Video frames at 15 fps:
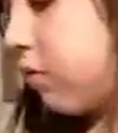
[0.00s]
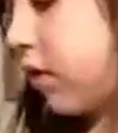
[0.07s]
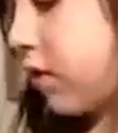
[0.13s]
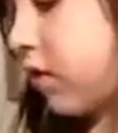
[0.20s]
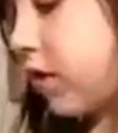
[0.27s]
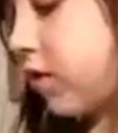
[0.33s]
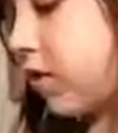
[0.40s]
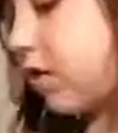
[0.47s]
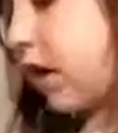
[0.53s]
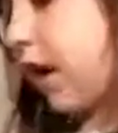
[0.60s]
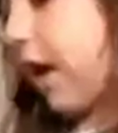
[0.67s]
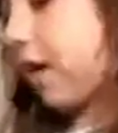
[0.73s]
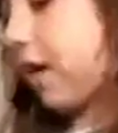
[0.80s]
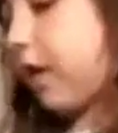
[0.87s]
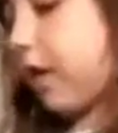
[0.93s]
we just
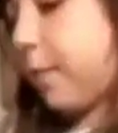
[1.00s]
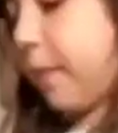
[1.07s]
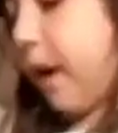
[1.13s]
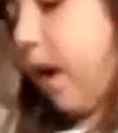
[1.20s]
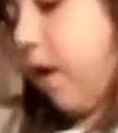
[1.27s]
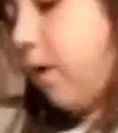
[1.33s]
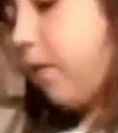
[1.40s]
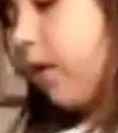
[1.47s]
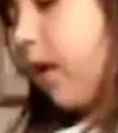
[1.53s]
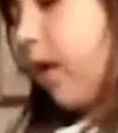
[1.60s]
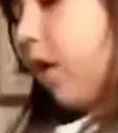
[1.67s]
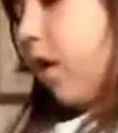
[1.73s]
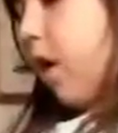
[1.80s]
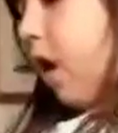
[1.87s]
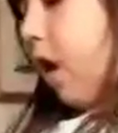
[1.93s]
added about
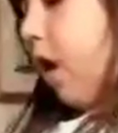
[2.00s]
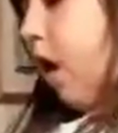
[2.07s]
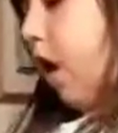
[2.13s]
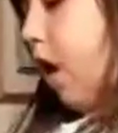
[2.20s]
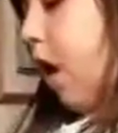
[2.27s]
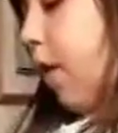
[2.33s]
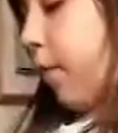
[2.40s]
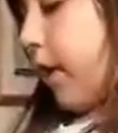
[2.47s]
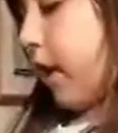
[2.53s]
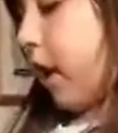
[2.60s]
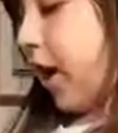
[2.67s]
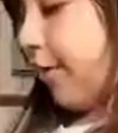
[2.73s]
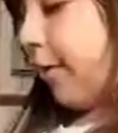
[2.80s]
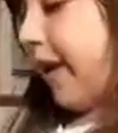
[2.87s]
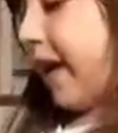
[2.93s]
a
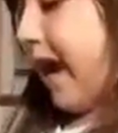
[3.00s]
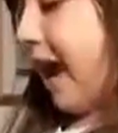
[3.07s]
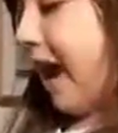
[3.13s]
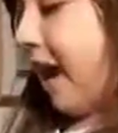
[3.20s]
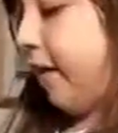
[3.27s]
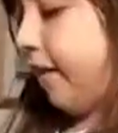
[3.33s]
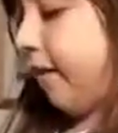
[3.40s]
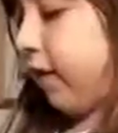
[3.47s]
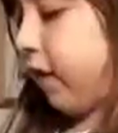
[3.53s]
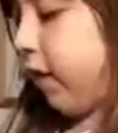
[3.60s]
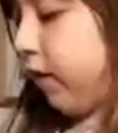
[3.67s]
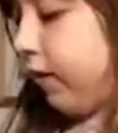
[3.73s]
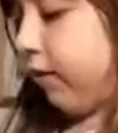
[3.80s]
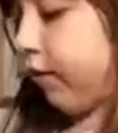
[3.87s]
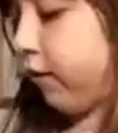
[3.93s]
cup and a half
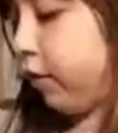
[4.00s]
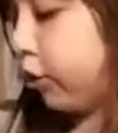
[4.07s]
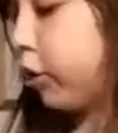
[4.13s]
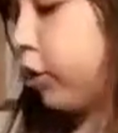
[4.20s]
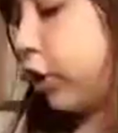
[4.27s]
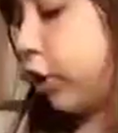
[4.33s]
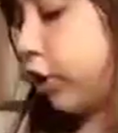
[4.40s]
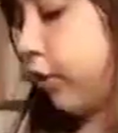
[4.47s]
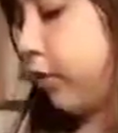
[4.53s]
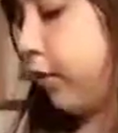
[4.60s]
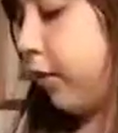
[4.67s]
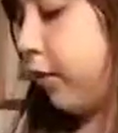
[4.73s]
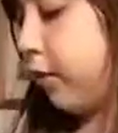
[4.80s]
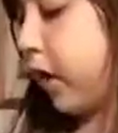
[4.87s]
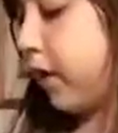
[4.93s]
of glue,
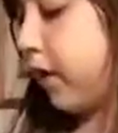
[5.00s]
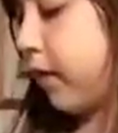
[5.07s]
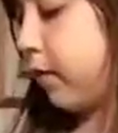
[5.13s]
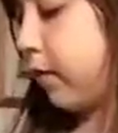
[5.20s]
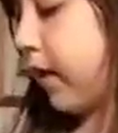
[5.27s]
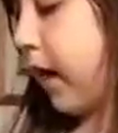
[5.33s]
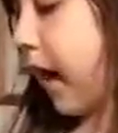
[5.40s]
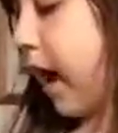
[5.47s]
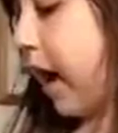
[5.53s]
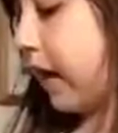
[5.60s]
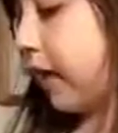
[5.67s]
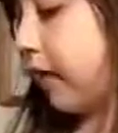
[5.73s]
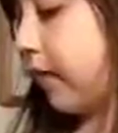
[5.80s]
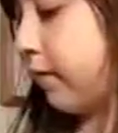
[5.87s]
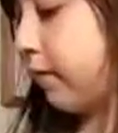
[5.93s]
and then we
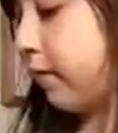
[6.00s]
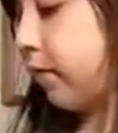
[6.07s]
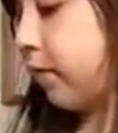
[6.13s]
added